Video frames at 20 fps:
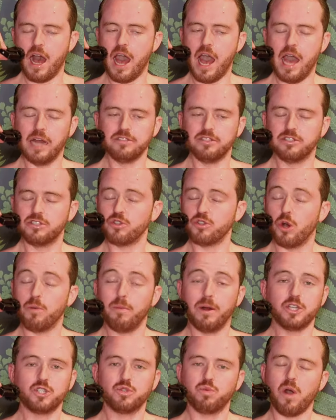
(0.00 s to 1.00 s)
I had so
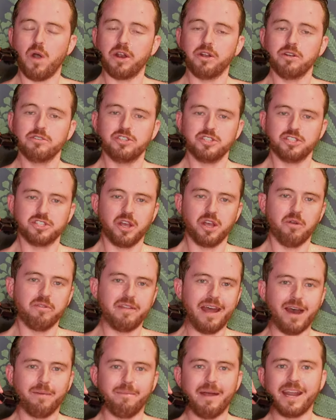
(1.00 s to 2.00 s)
much water just go
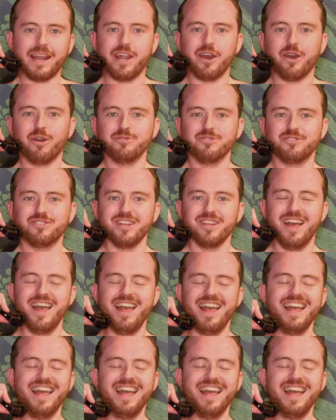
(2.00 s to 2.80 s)
down my nose.